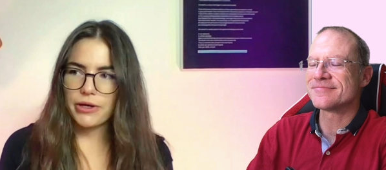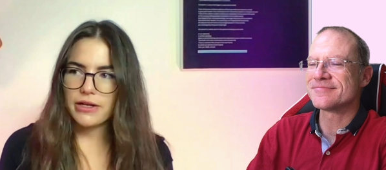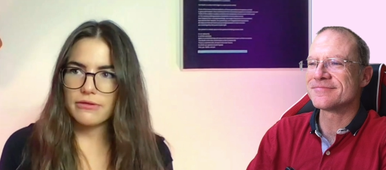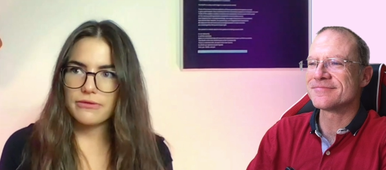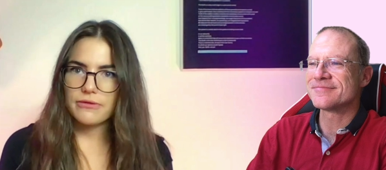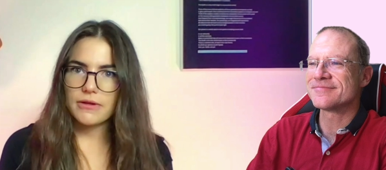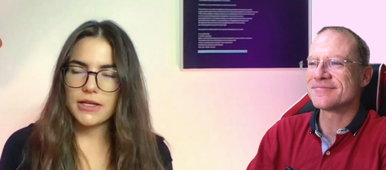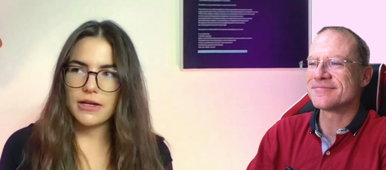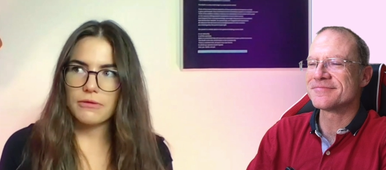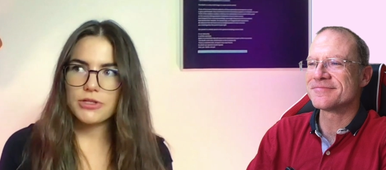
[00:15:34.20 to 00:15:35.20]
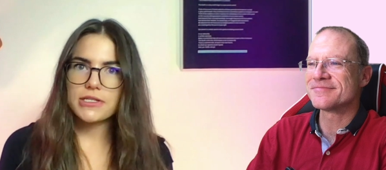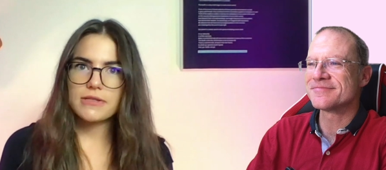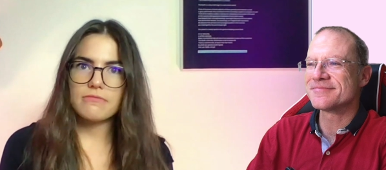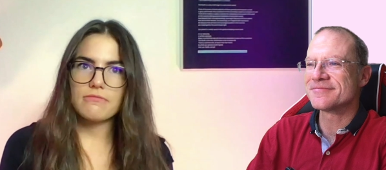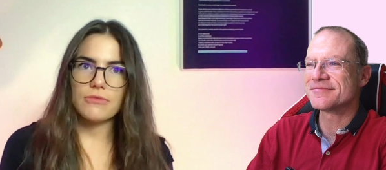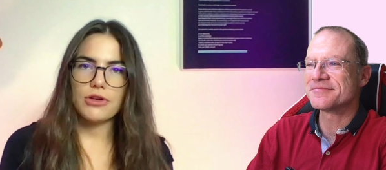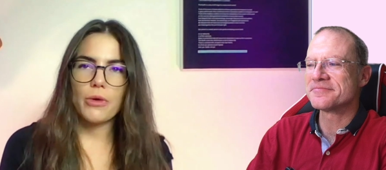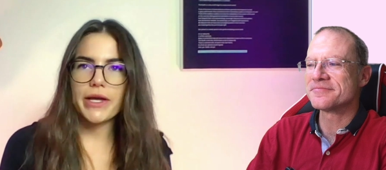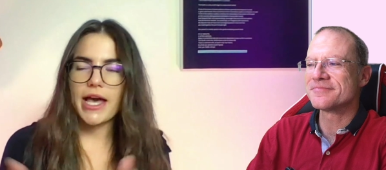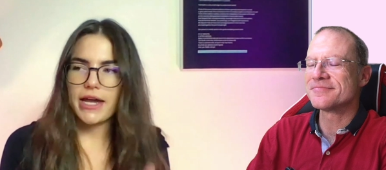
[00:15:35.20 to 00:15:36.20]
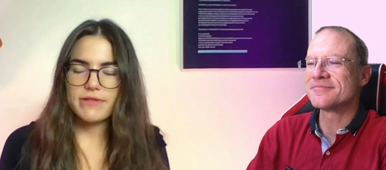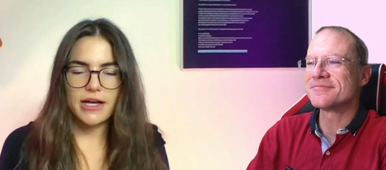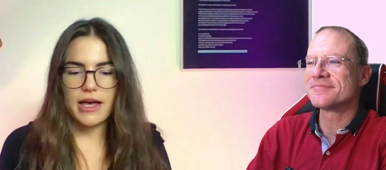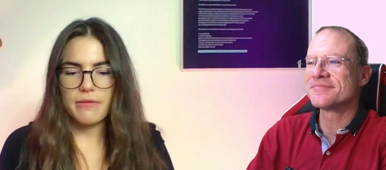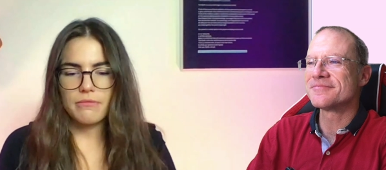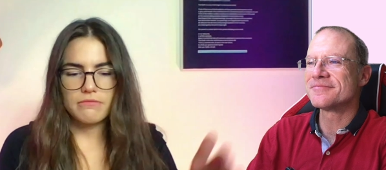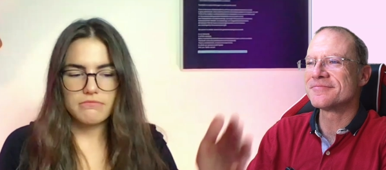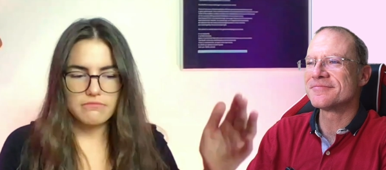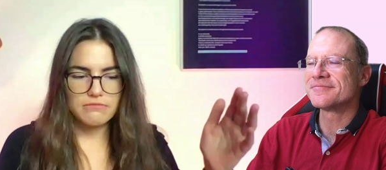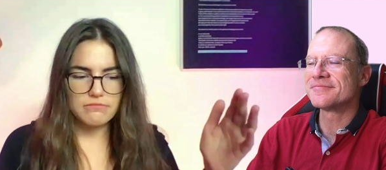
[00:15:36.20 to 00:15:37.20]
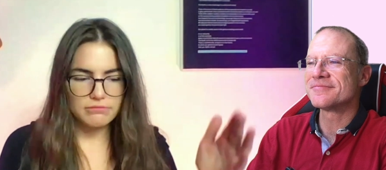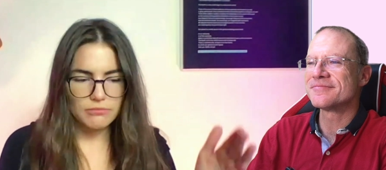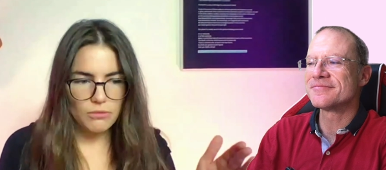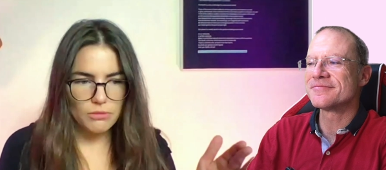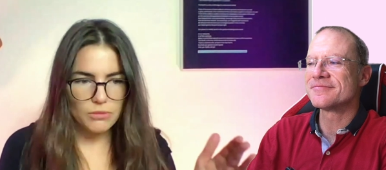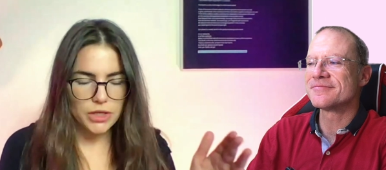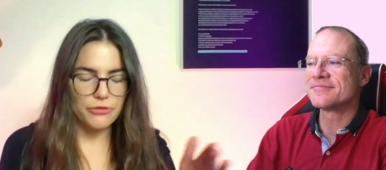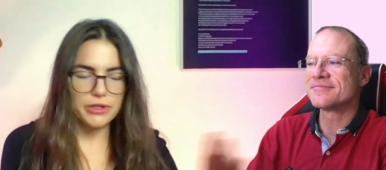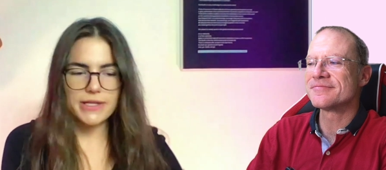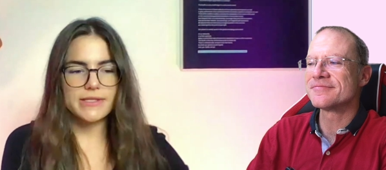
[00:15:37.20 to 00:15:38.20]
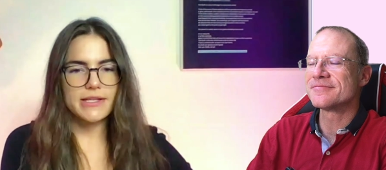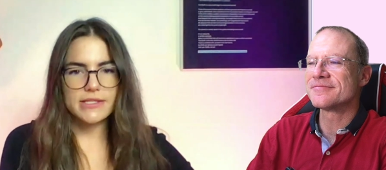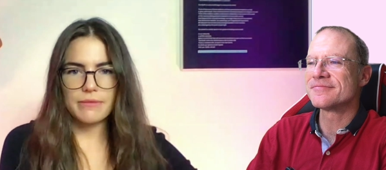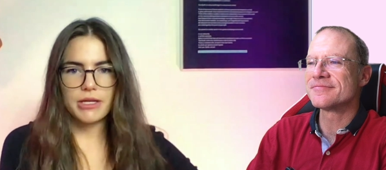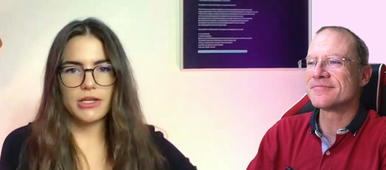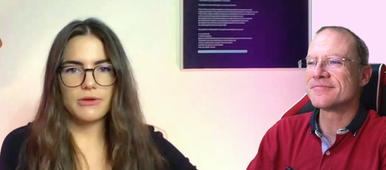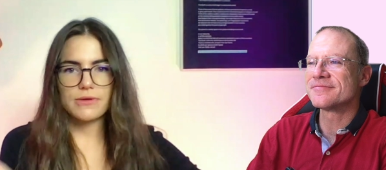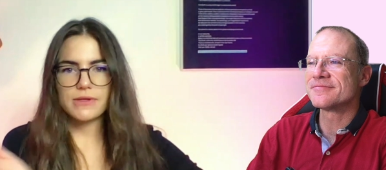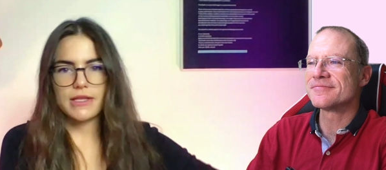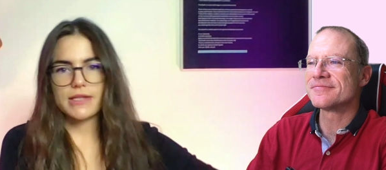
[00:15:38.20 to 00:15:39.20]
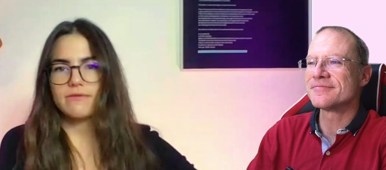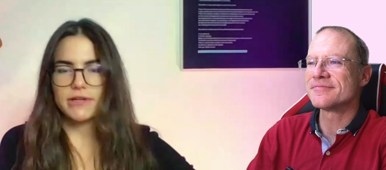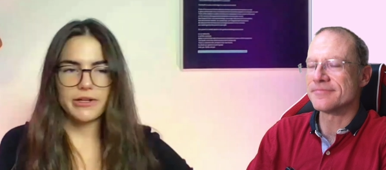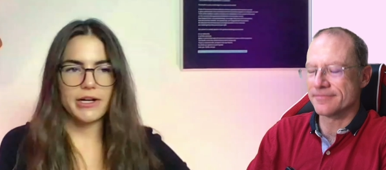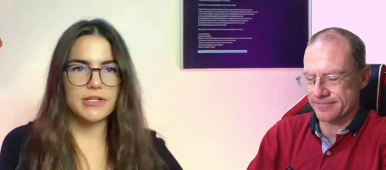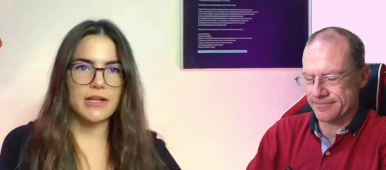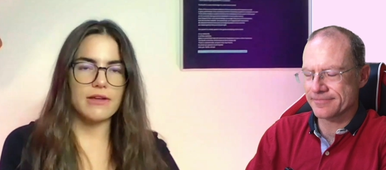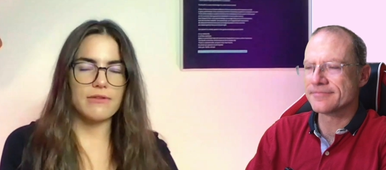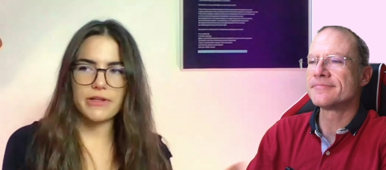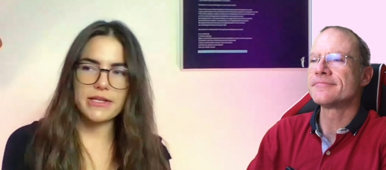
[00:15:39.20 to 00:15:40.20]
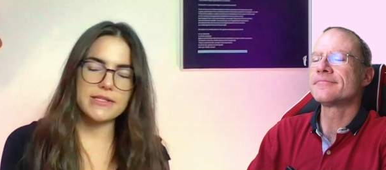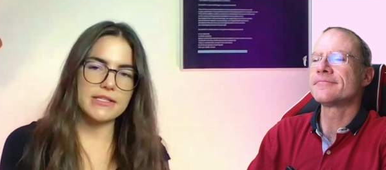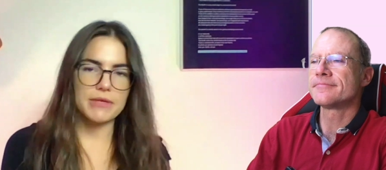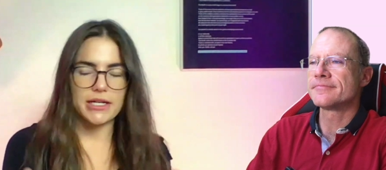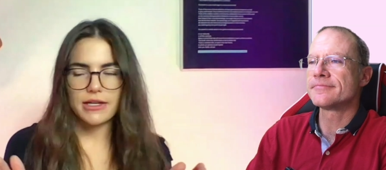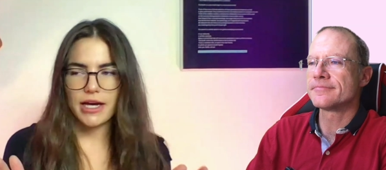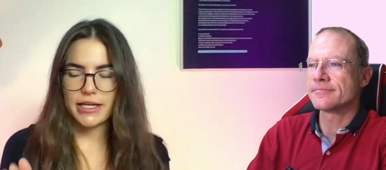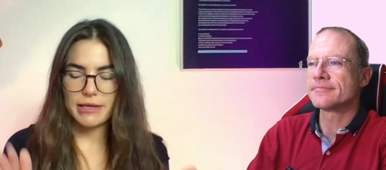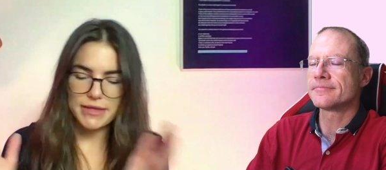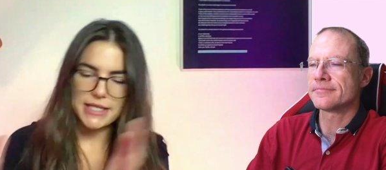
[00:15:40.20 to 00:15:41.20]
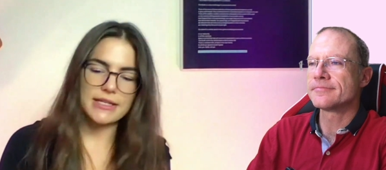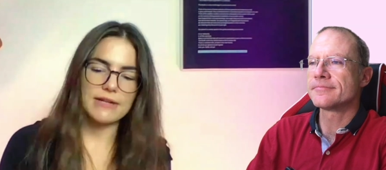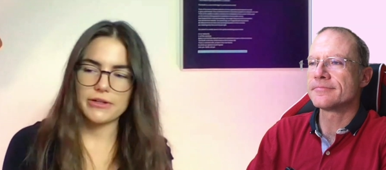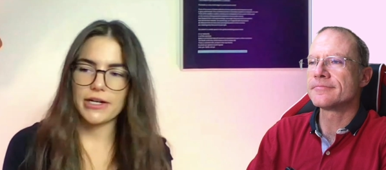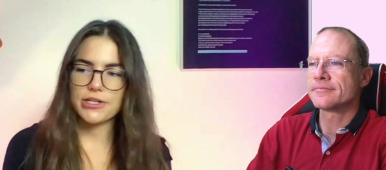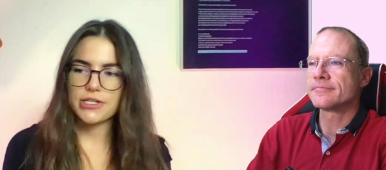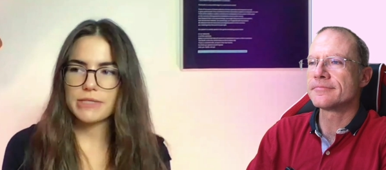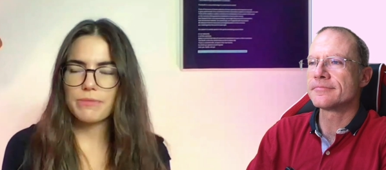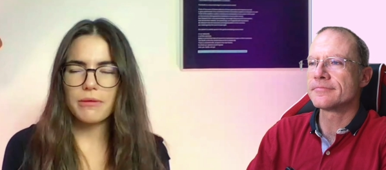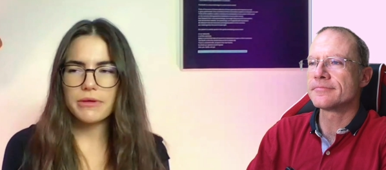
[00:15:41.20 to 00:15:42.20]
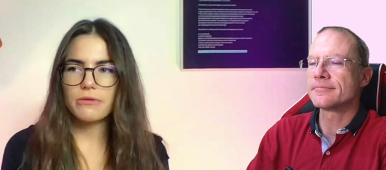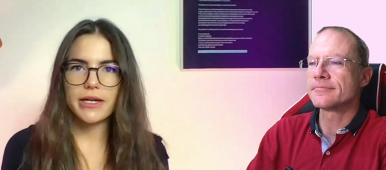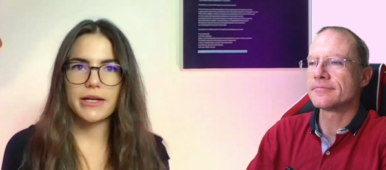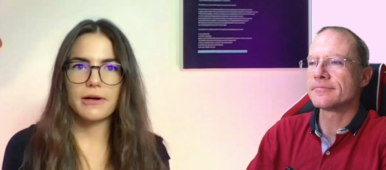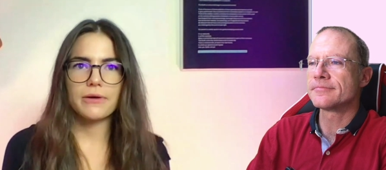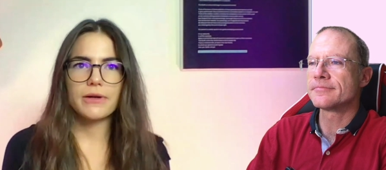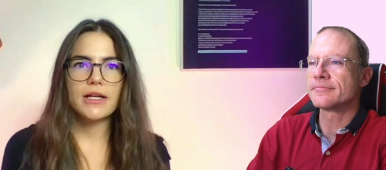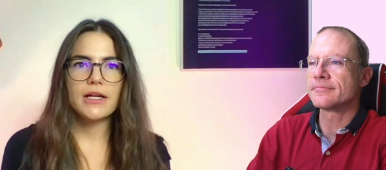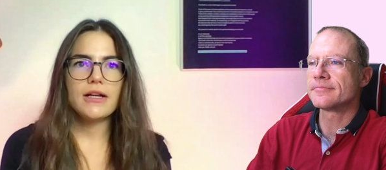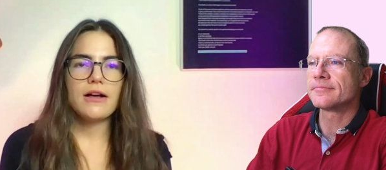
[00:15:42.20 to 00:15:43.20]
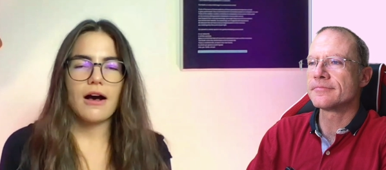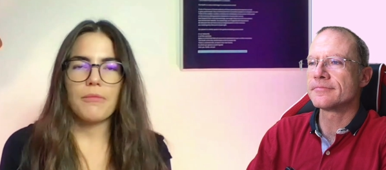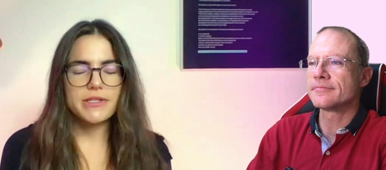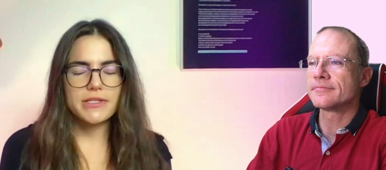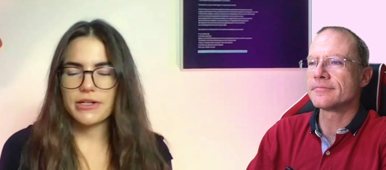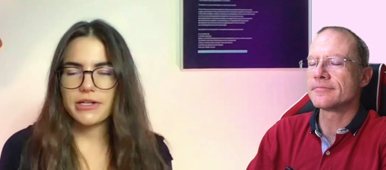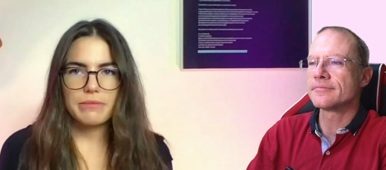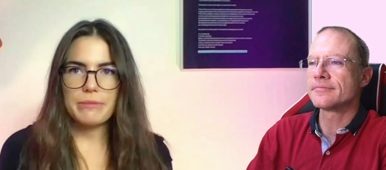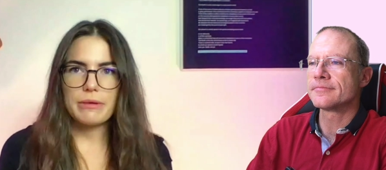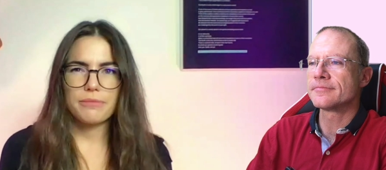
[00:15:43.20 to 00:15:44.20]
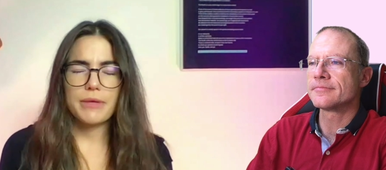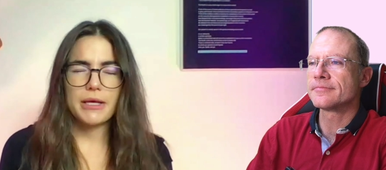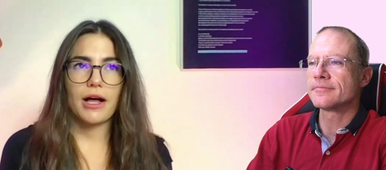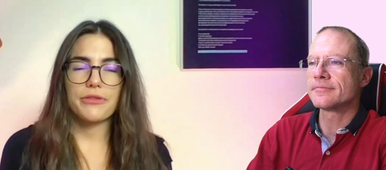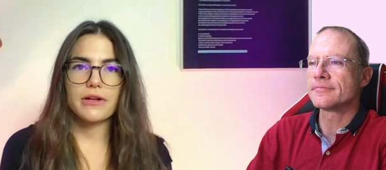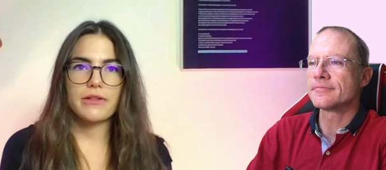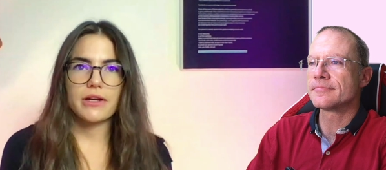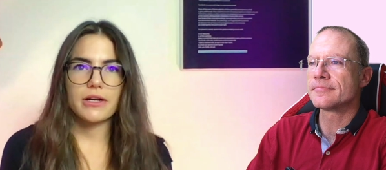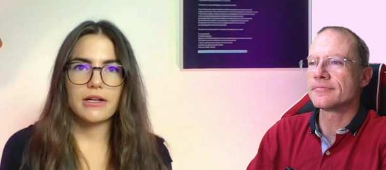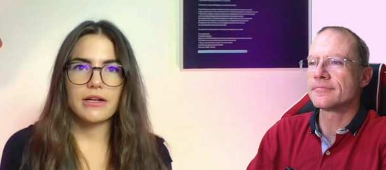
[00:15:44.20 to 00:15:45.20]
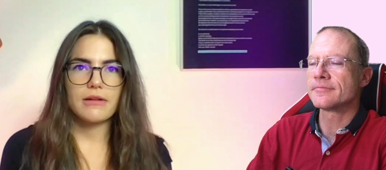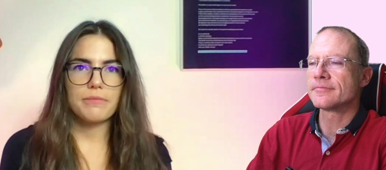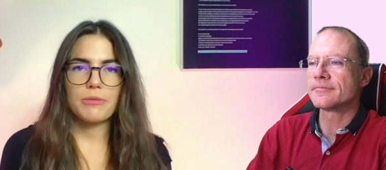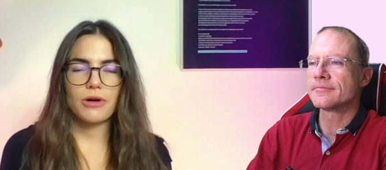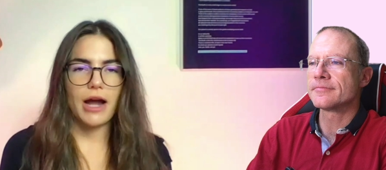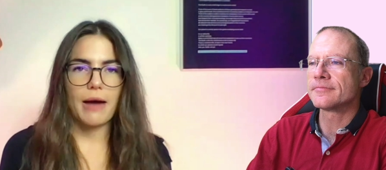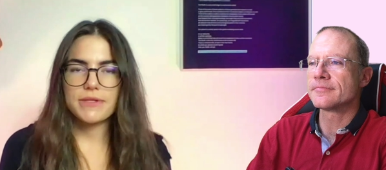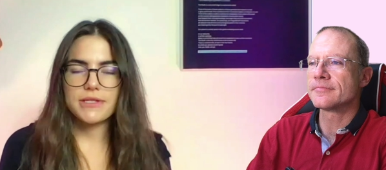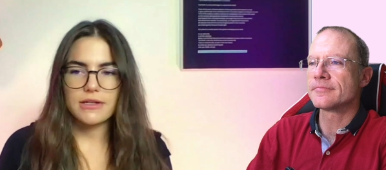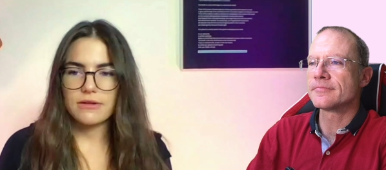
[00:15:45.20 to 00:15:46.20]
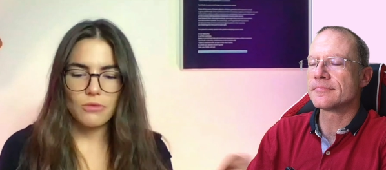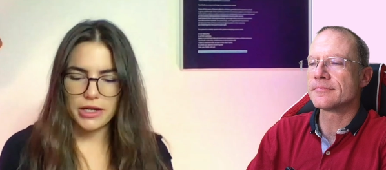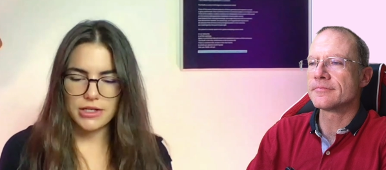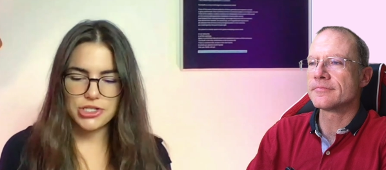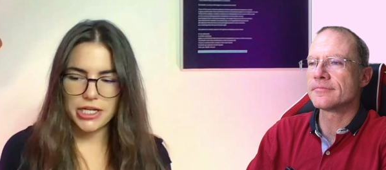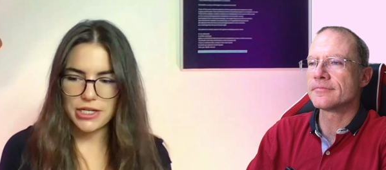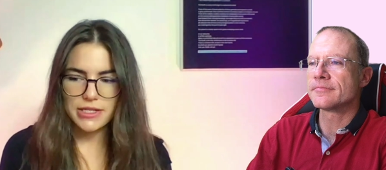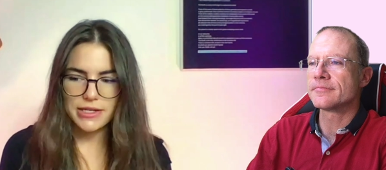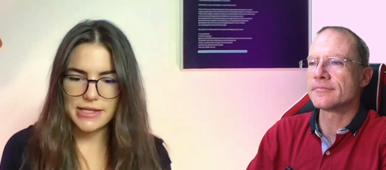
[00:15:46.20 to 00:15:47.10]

Speaker 1: point of, you know, just knowing ahead of time, you know, for this season, I'm going to use this configuration. And then for this season, I'm going to kind of keep this configuration is probably the way to go. Um, obviously, there are going to be people out there that are going to be more apt to wanting to change